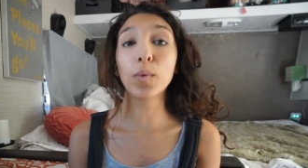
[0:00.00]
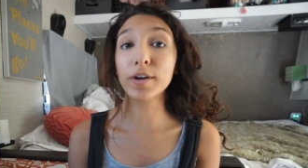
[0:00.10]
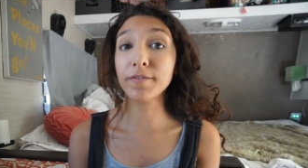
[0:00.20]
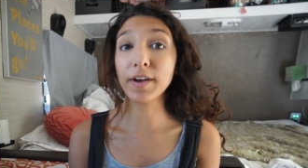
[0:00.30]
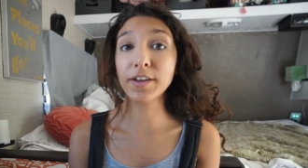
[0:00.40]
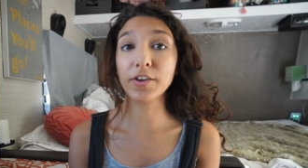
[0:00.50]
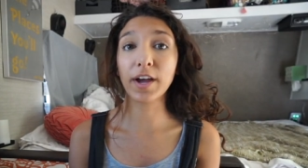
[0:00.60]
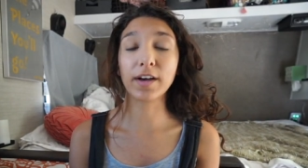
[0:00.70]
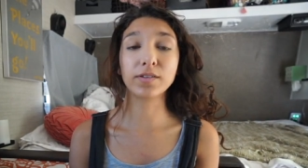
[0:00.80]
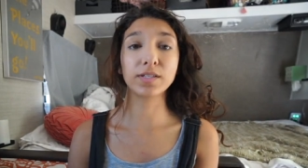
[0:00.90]
Where to find your
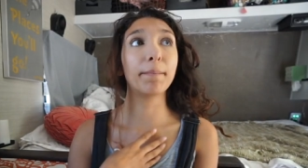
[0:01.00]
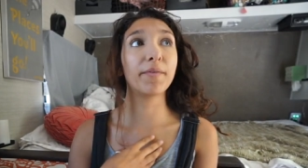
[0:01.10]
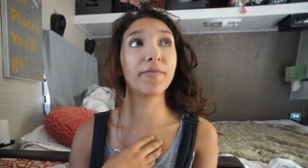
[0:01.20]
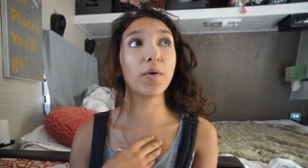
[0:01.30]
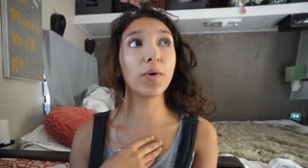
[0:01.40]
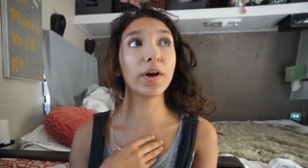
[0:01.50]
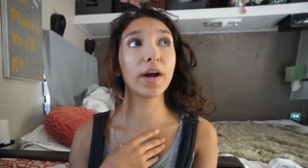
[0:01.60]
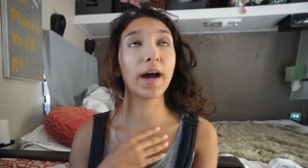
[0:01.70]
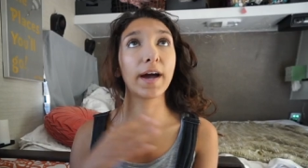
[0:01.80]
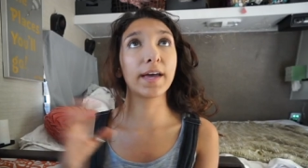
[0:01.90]
house? Before
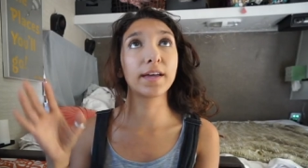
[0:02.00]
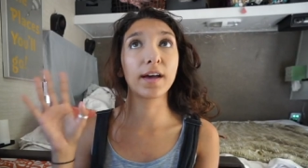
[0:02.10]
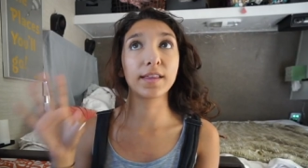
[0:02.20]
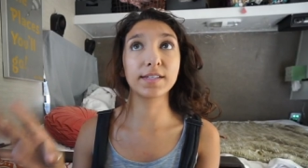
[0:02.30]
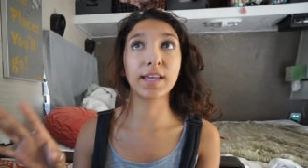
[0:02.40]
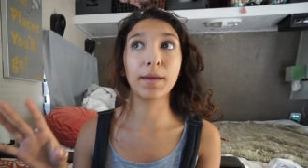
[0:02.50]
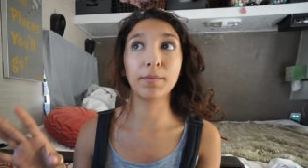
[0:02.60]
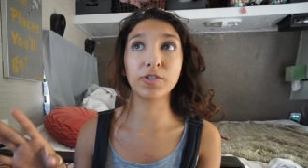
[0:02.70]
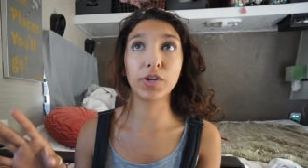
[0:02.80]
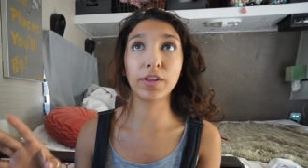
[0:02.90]
I got this
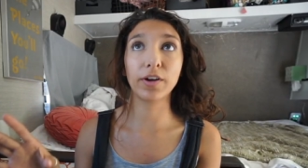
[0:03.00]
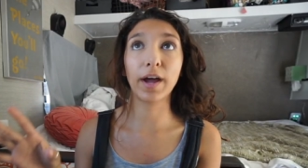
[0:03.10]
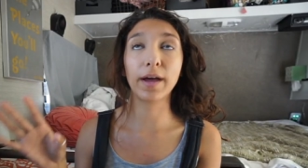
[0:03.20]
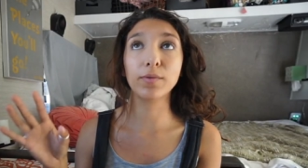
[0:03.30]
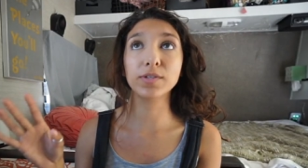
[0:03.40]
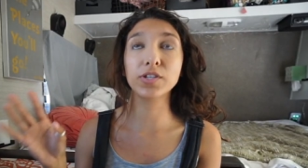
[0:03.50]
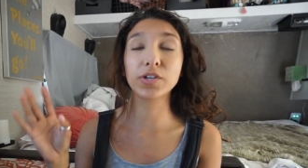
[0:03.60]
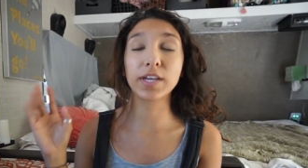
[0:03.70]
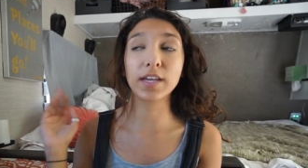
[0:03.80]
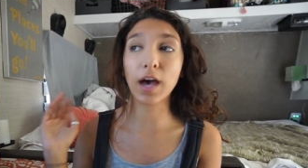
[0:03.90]
camper trailer, I was
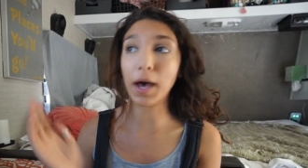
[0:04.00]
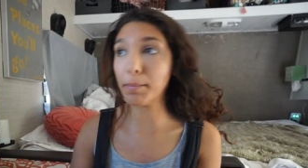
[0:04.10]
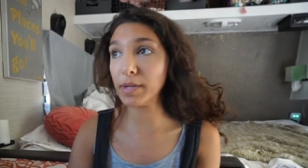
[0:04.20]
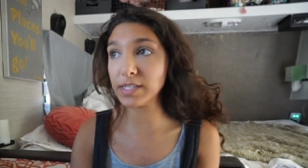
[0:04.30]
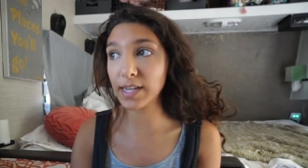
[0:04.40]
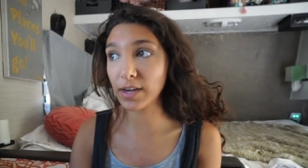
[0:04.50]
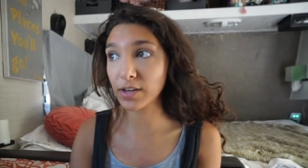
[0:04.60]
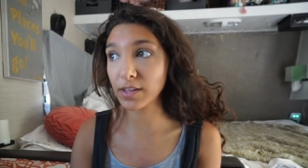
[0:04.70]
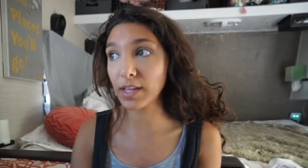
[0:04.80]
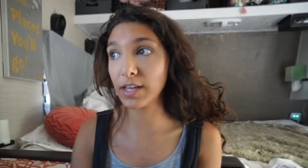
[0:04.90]
looking up and down
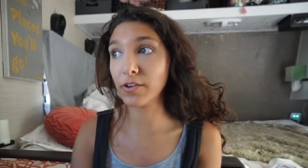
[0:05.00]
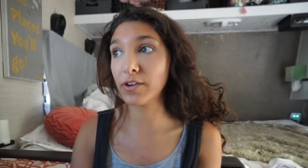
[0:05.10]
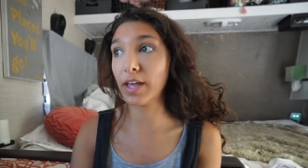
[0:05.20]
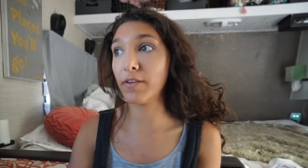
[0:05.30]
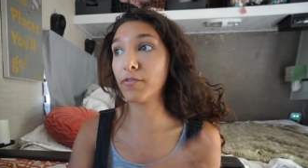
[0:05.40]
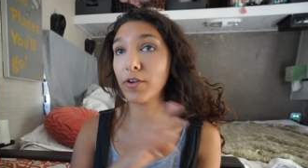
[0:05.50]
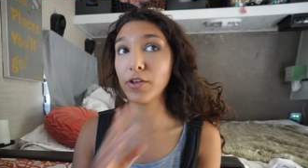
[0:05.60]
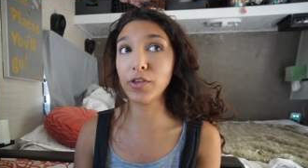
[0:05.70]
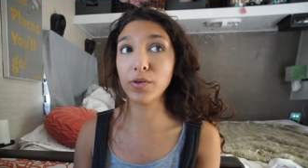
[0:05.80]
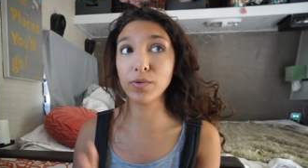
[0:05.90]
on the internet for
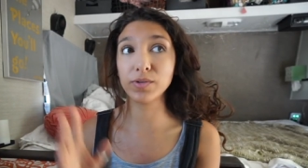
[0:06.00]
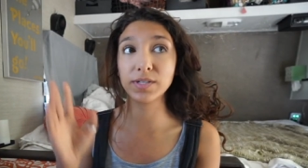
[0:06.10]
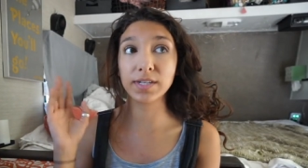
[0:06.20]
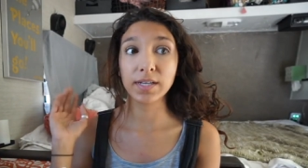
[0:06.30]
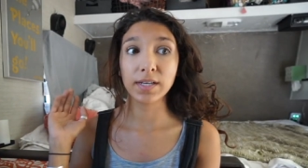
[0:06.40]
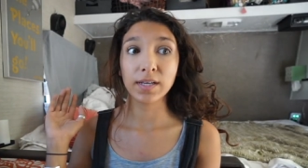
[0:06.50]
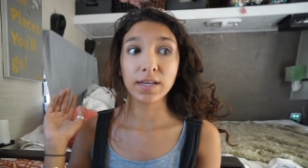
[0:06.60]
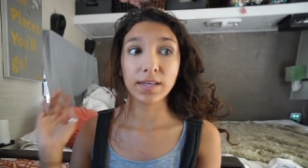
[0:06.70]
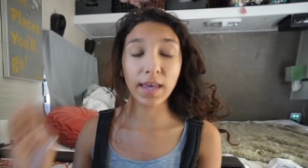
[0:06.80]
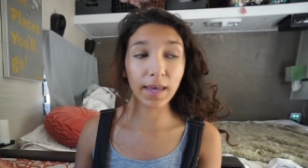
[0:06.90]
used
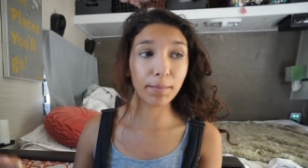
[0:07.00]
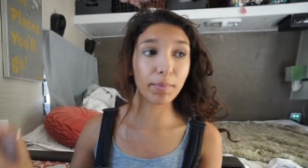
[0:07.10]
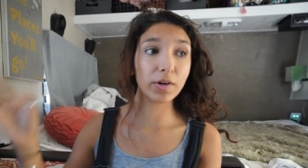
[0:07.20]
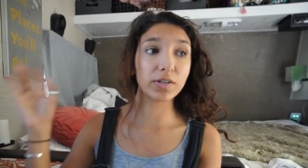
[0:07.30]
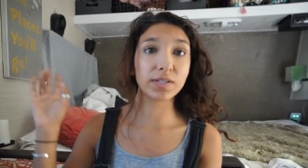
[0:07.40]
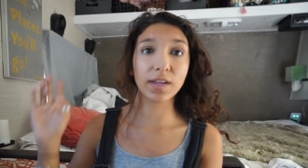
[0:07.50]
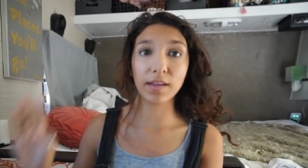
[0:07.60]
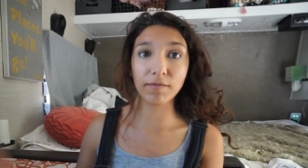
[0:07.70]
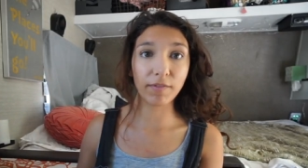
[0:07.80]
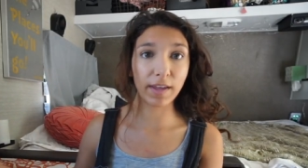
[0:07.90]
campers
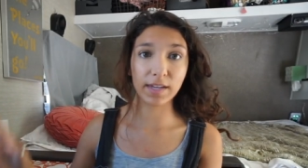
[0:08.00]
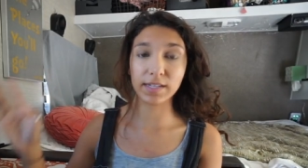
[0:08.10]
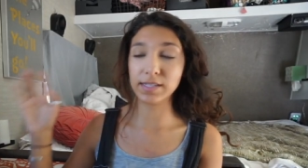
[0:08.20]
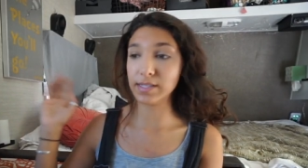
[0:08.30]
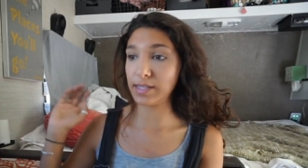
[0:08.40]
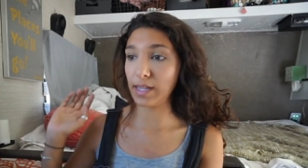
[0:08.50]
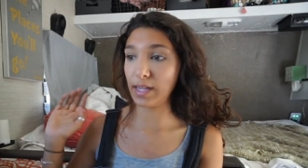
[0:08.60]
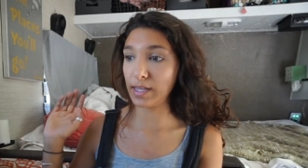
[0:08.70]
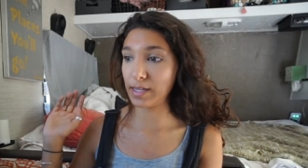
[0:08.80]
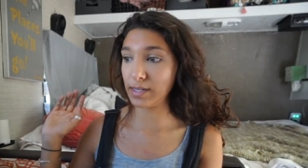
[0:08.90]
and vans
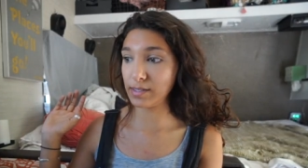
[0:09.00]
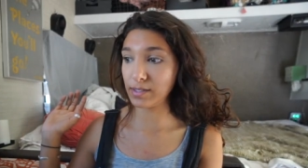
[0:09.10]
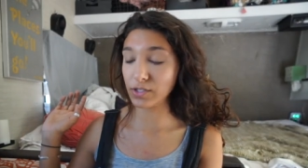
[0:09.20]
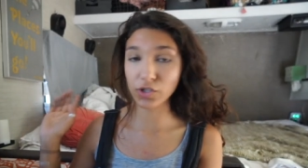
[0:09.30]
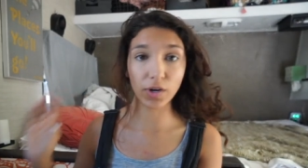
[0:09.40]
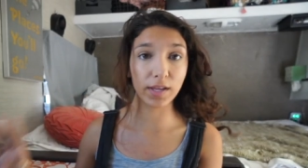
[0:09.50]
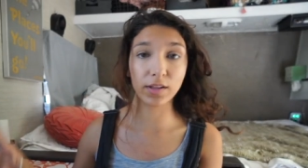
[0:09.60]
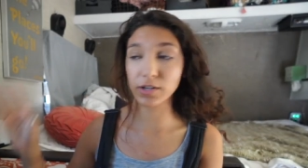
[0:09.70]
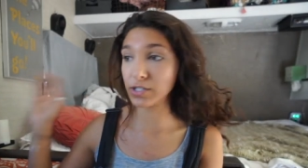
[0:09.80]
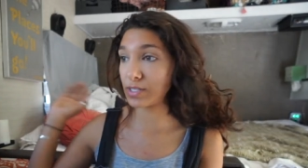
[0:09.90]
and
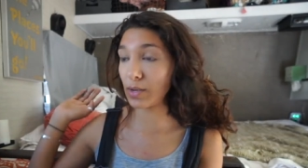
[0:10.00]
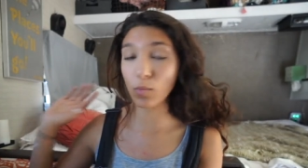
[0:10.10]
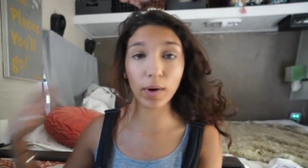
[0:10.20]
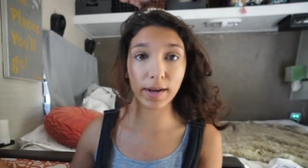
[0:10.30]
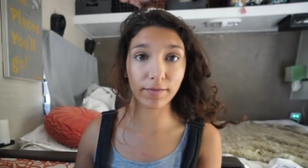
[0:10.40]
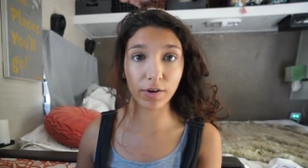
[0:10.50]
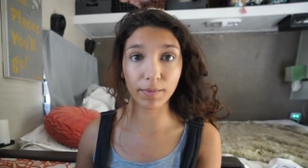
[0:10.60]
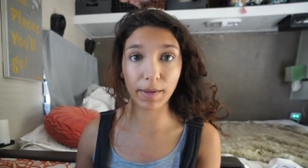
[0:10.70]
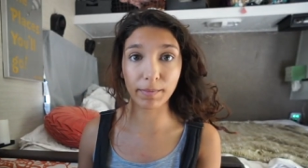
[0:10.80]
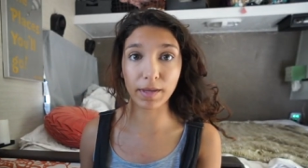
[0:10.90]
trailers, whatever it
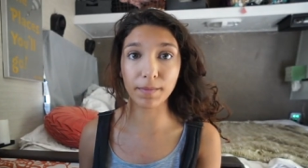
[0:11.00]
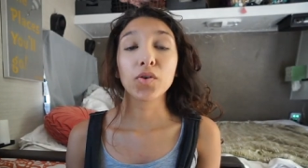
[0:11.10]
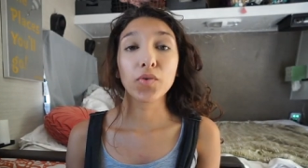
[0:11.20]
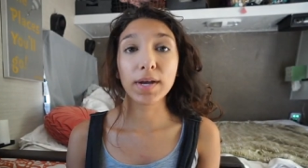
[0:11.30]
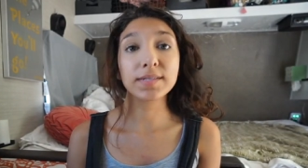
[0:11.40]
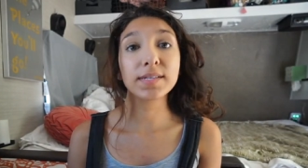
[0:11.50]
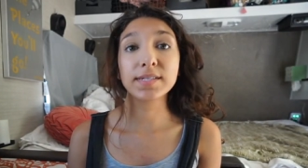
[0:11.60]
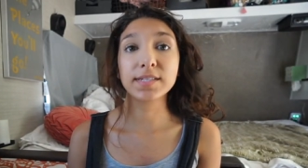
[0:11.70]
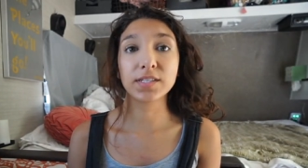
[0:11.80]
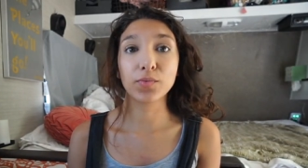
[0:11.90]
may be.
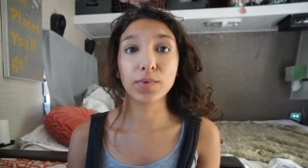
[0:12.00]
Craigslist is a